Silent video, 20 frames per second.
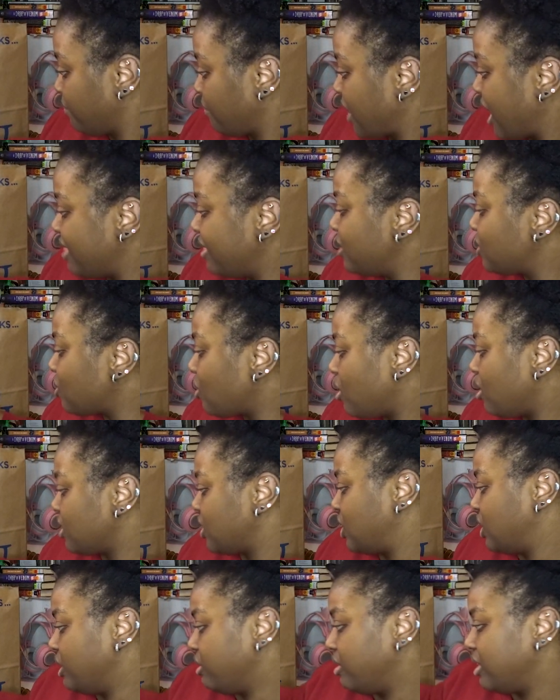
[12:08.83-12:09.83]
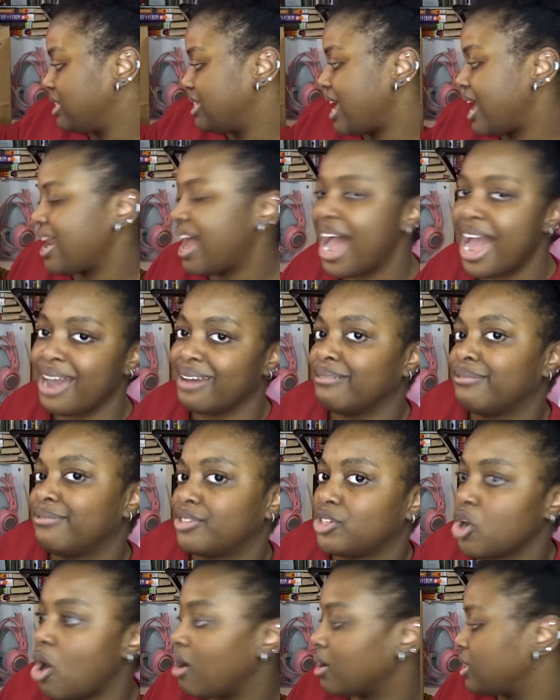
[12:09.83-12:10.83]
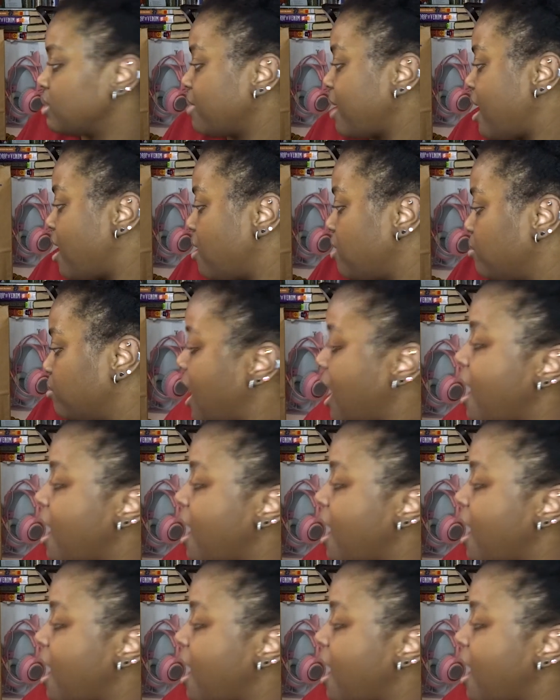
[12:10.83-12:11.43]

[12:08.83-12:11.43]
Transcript: And these are all series that I've talked about.